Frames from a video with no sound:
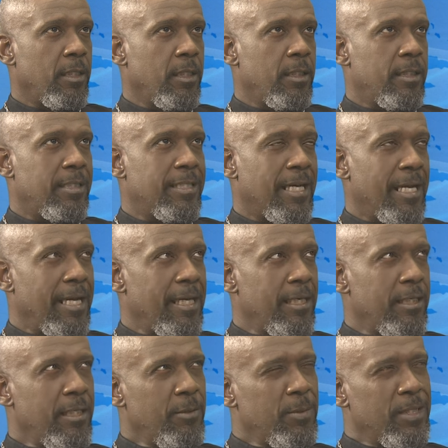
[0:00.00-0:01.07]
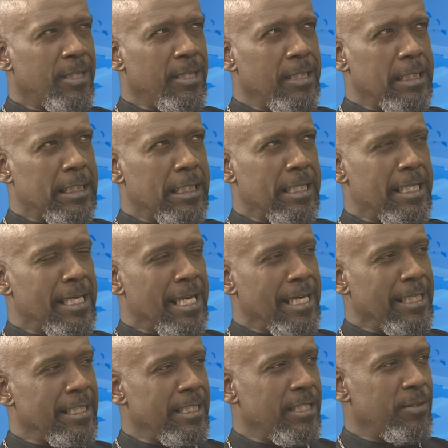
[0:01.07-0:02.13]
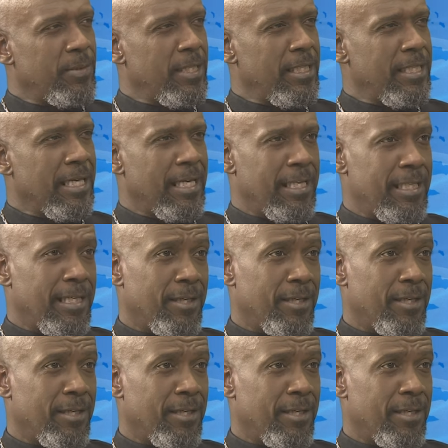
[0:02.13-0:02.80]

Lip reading: he died. He was in his 90s when he died.